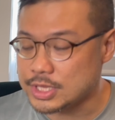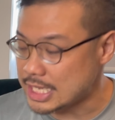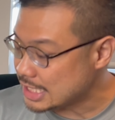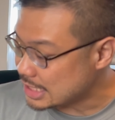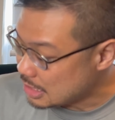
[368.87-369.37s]

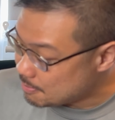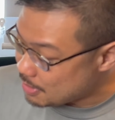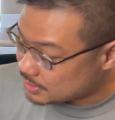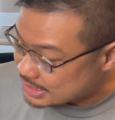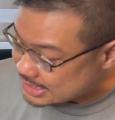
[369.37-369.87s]
think
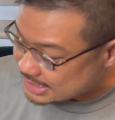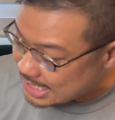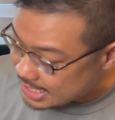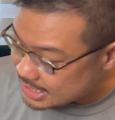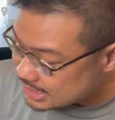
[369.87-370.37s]
about this
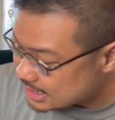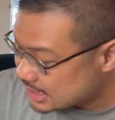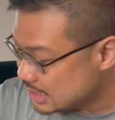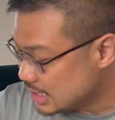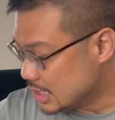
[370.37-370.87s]

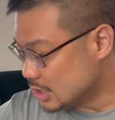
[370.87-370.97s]
Tiger